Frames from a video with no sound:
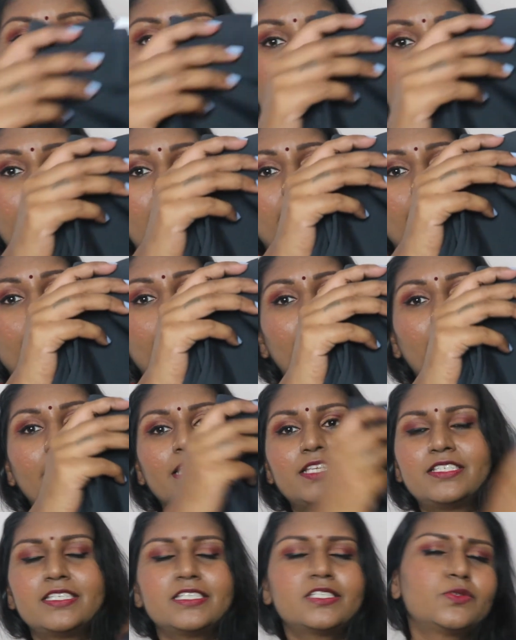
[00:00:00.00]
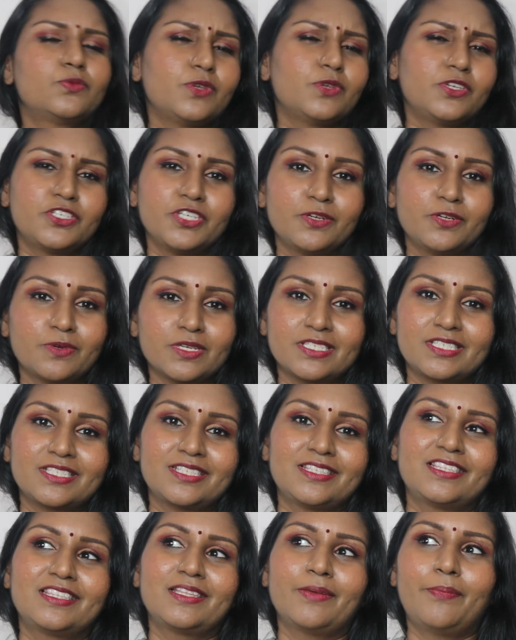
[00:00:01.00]
Um, I just wish it was
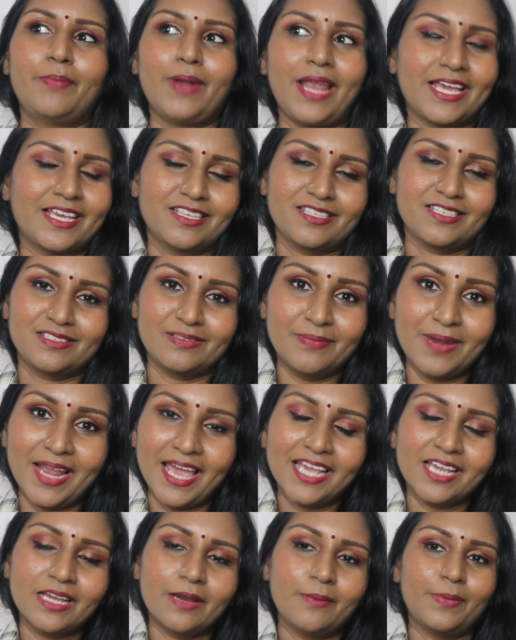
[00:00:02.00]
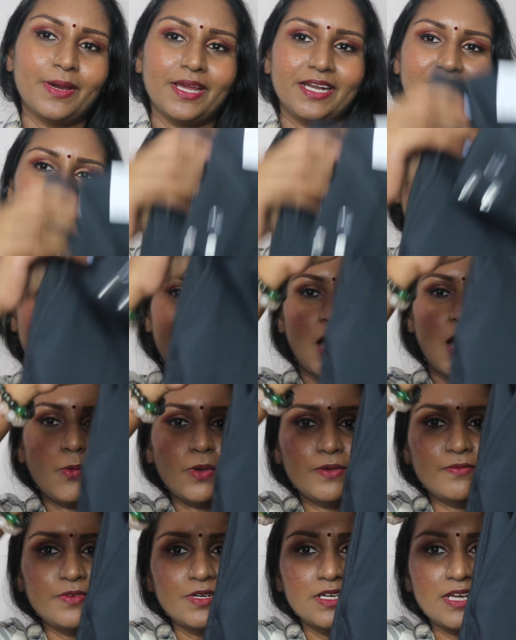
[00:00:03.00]
the blackest black, but
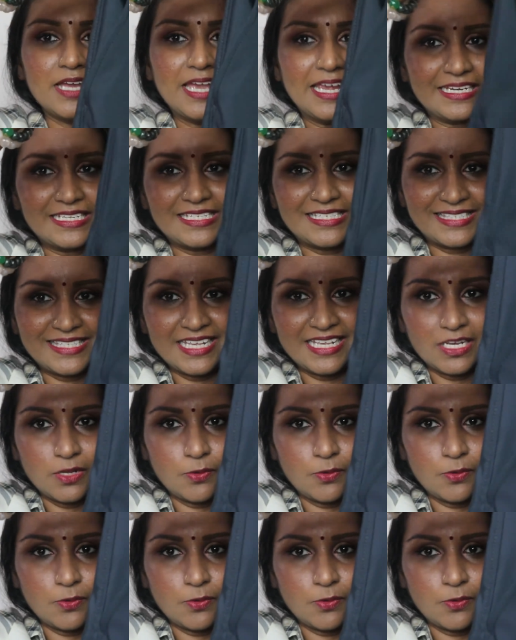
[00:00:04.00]
however, it's still a